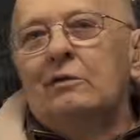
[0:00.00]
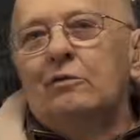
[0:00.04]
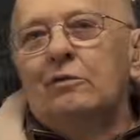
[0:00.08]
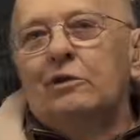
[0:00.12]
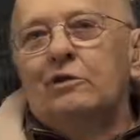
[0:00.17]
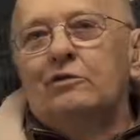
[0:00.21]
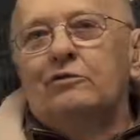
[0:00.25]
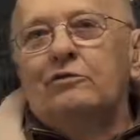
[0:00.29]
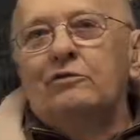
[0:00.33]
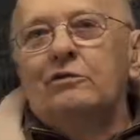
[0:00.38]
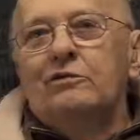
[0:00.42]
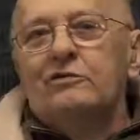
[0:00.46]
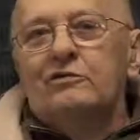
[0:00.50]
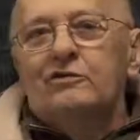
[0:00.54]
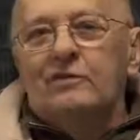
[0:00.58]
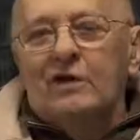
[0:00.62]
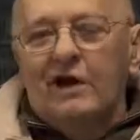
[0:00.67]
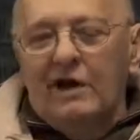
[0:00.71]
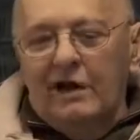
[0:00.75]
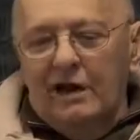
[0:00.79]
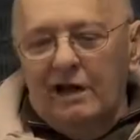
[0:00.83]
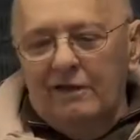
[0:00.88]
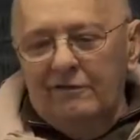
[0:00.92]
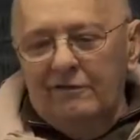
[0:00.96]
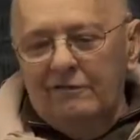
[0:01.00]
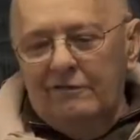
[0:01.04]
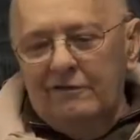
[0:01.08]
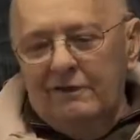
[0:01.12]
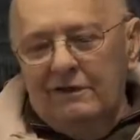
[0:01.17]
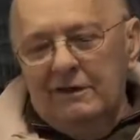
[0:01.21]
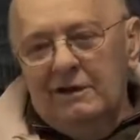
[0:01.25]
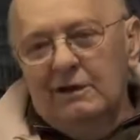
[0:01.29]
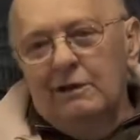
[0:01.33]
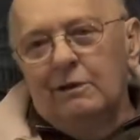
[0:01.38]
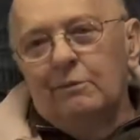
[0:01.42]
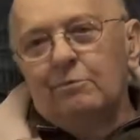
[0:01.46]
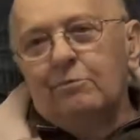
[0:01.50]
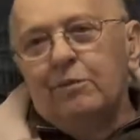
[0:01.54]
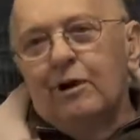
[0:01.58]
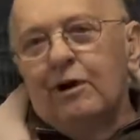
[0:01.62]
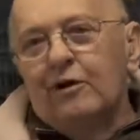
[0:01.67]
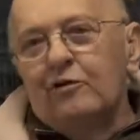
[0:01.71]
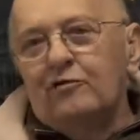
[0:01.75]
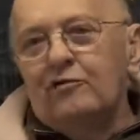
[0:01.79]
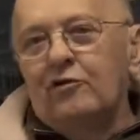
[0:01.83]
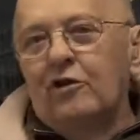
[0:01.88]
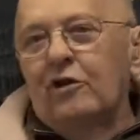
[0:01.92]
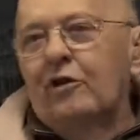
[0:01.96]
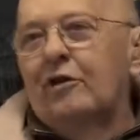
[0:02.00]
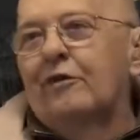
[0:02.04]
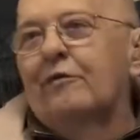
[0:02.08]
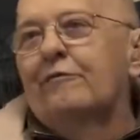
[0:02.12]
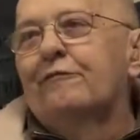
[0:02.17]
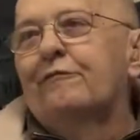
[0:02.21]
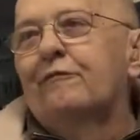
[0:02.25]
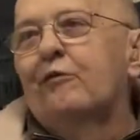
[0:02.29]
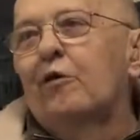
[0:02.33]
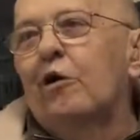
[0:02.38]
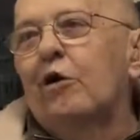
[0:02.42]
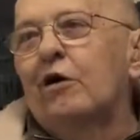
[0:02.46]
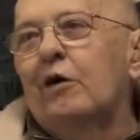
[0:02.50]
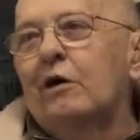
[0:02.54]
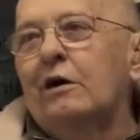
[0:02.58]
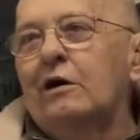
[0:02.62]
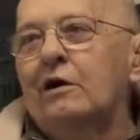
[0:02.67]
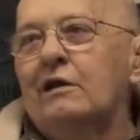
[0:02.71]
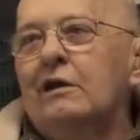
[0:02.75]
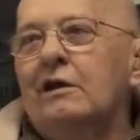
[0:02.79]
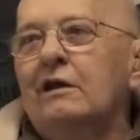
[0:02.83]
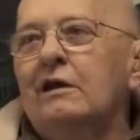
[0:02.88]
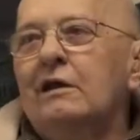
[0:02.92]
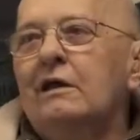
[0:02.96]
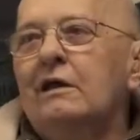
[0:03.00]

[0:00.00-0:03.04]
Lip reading: which was kind of partially a fraud.